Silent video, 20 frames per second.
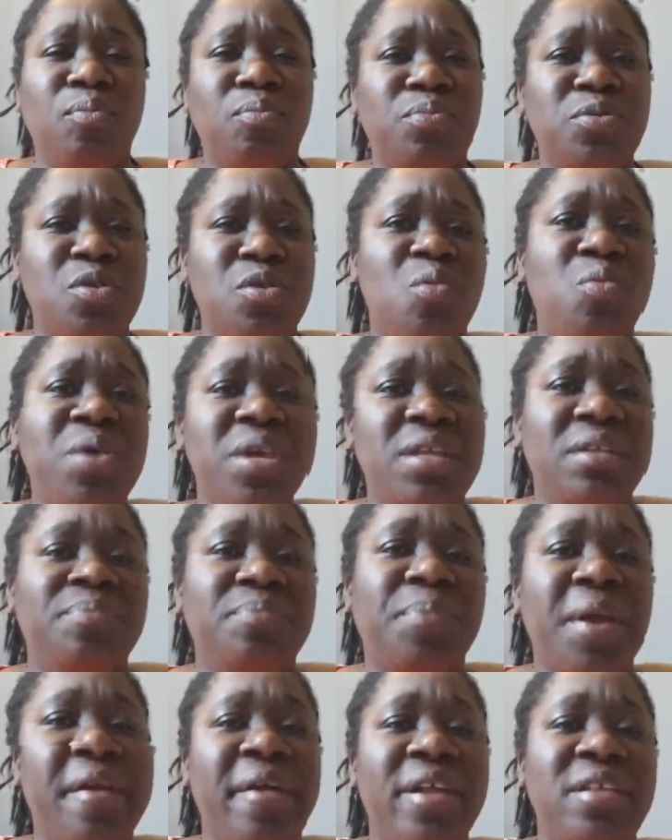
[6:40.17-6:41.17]
So we
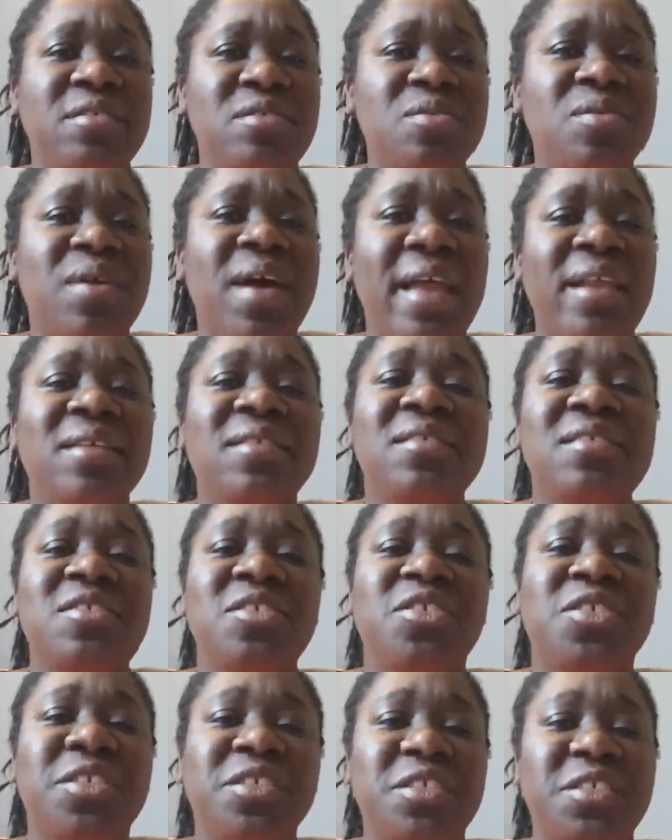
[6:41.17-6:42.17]
parents, you got to
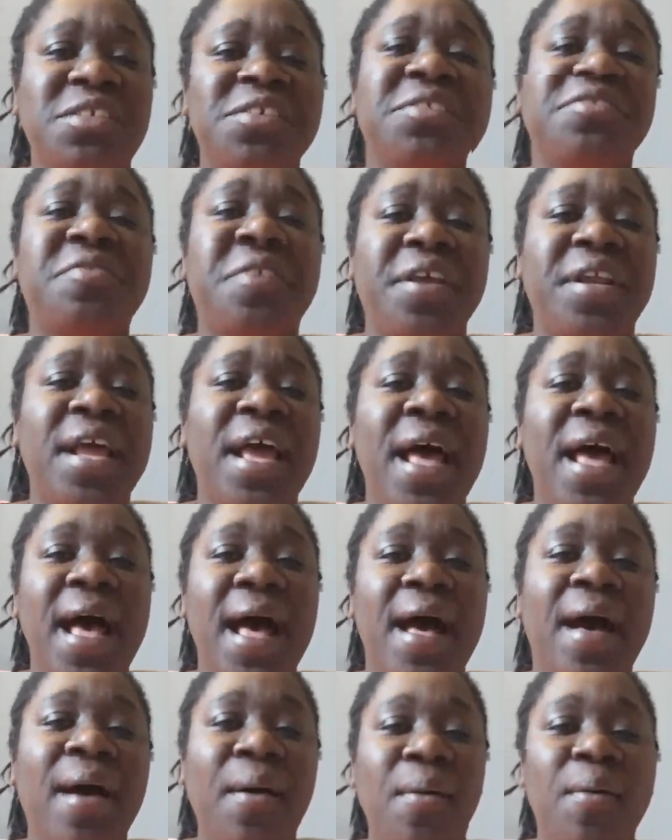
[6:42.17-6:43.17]
teach your children
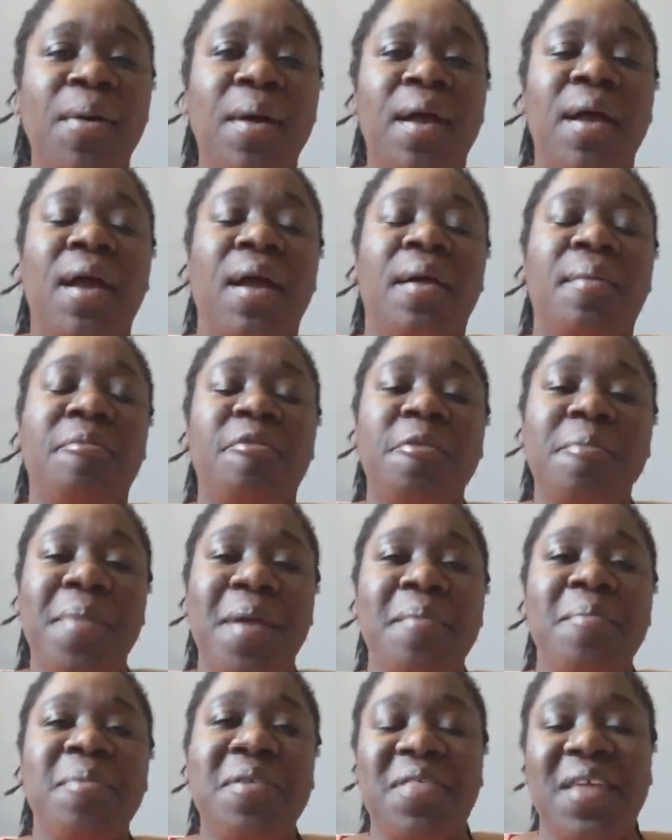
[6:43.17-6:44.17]
how.
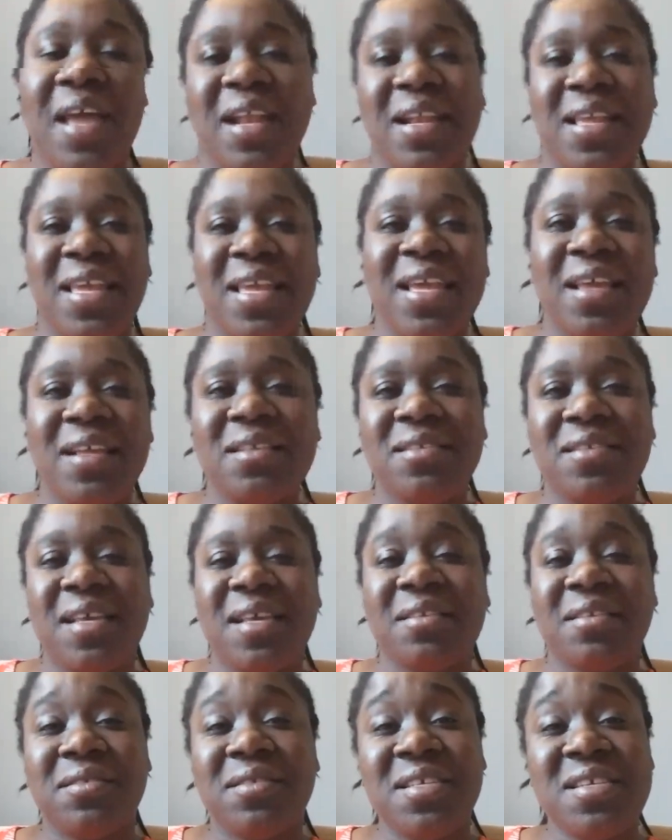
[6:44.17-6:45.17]
Remember that kids
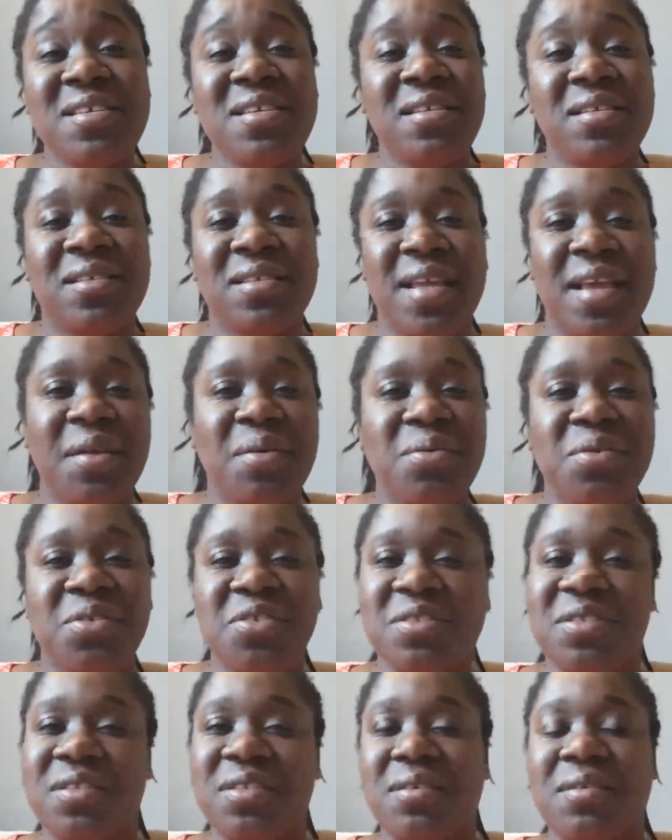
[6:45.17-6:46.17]
and teens, they don't
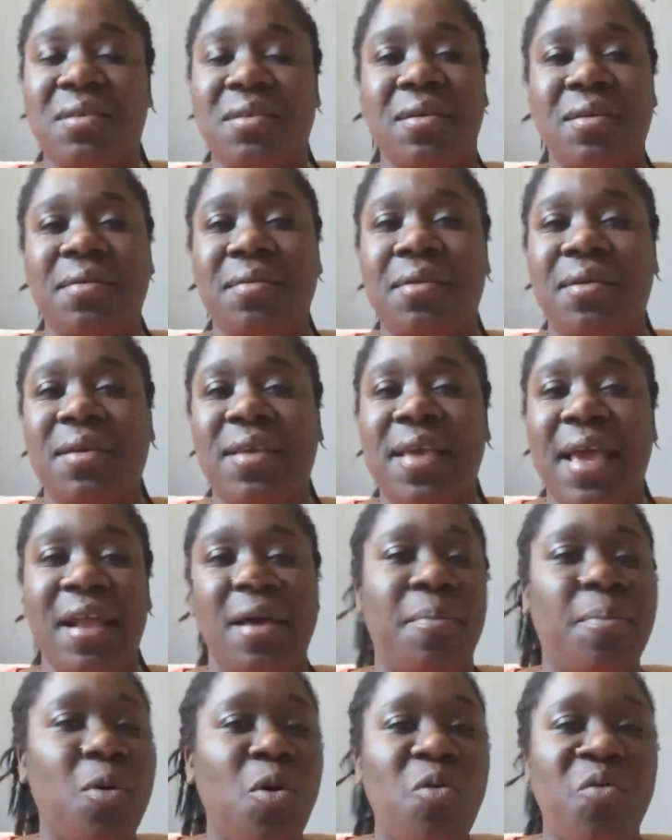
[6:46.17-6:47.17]
just get
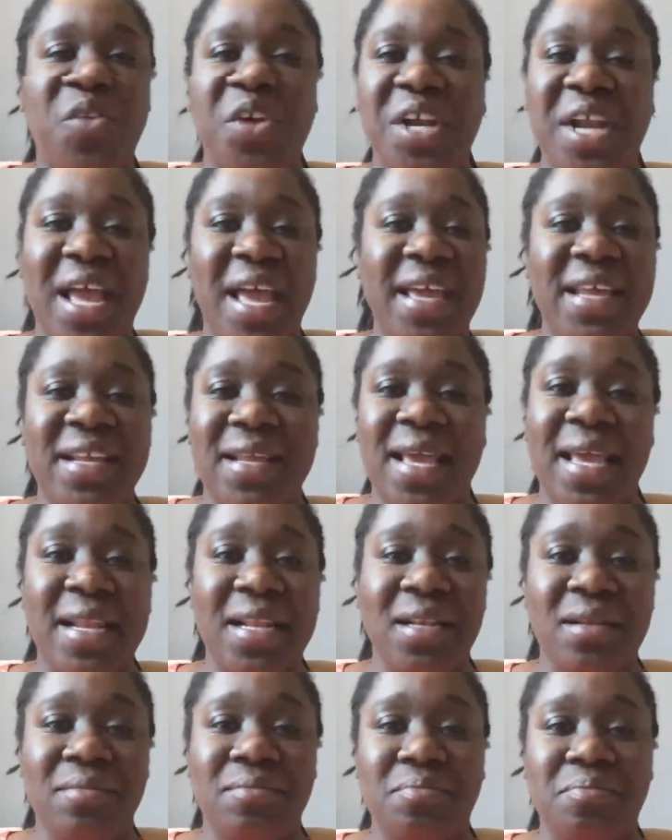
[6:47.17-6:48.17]
up overnight
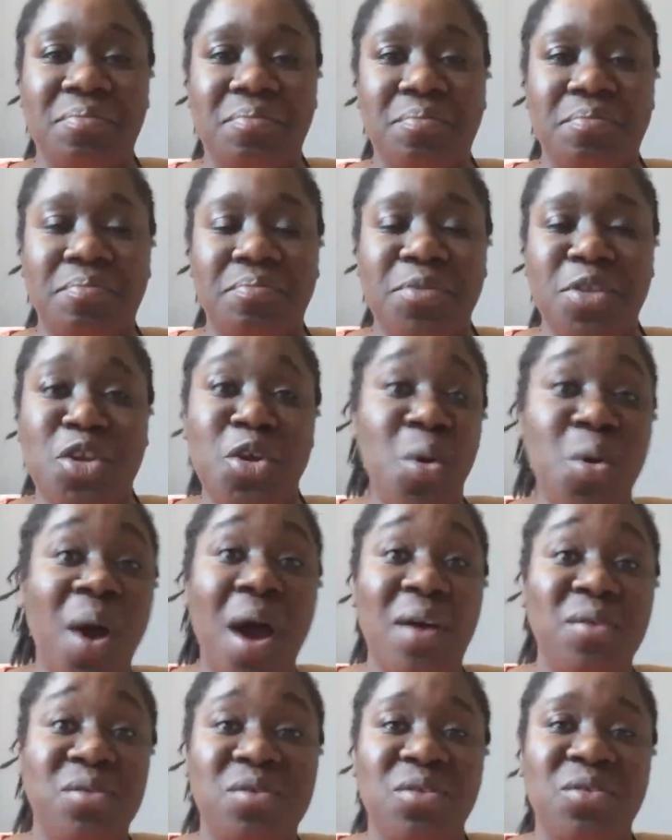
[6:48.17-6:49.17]
and know
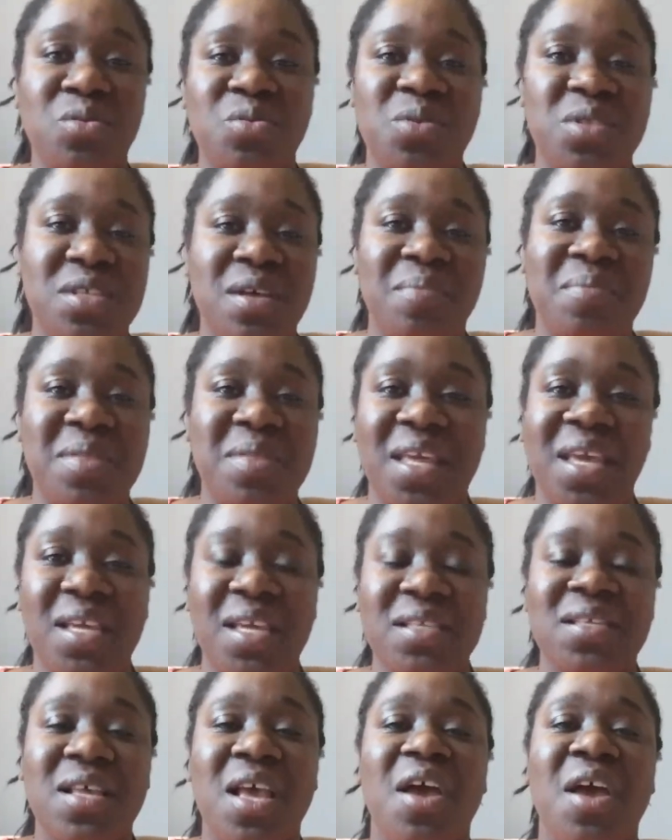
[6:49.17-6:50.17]
how to do some
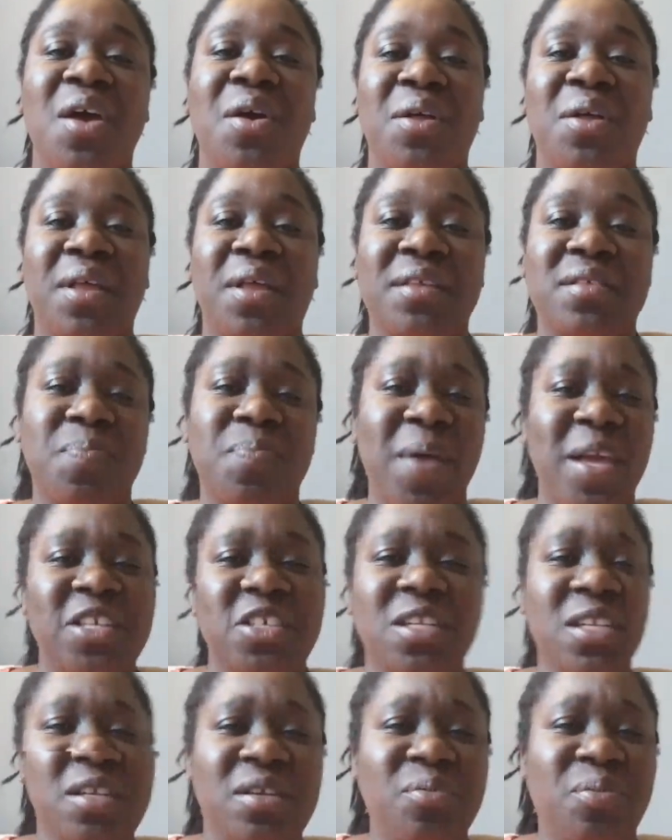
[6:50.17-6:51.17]
things,
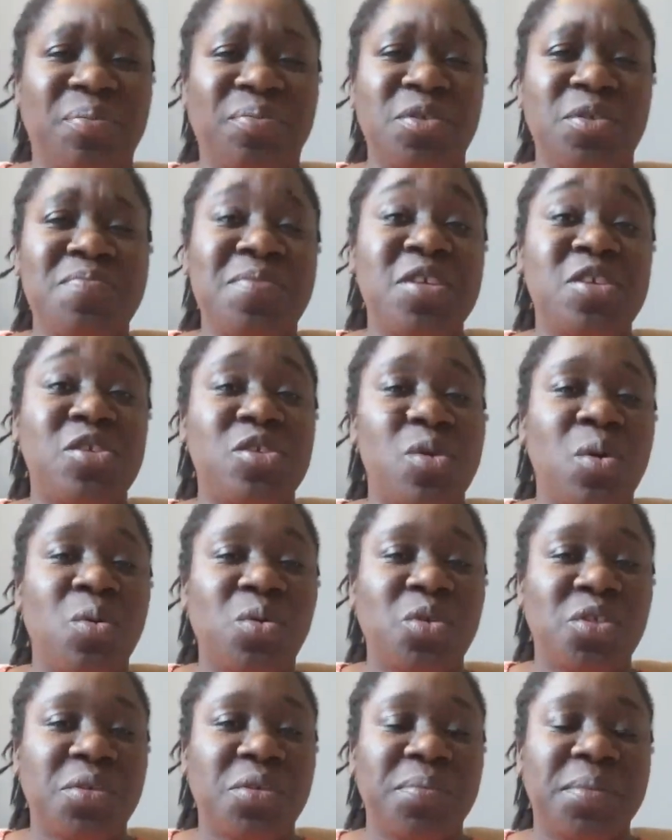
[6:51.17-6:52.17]
especially to be
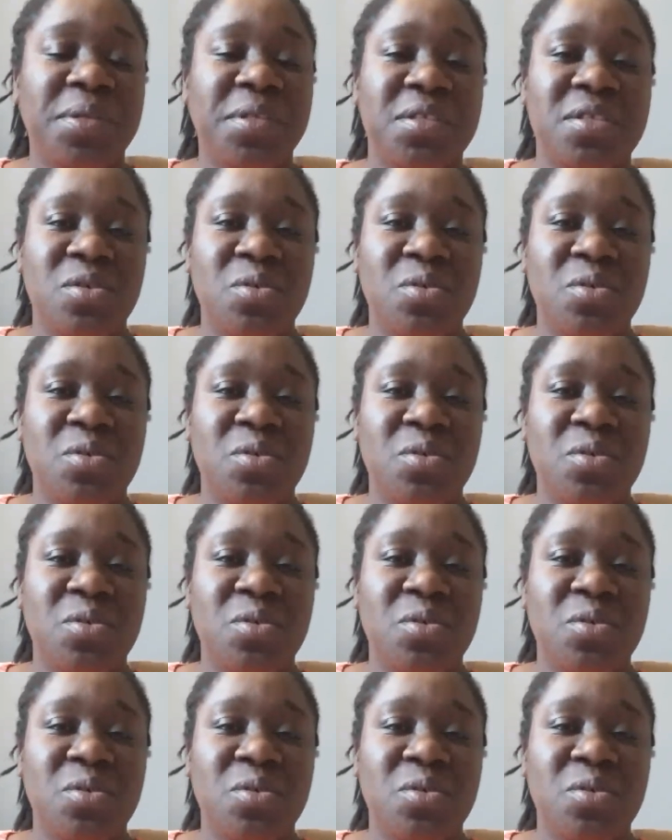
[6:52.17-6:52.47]
sociable.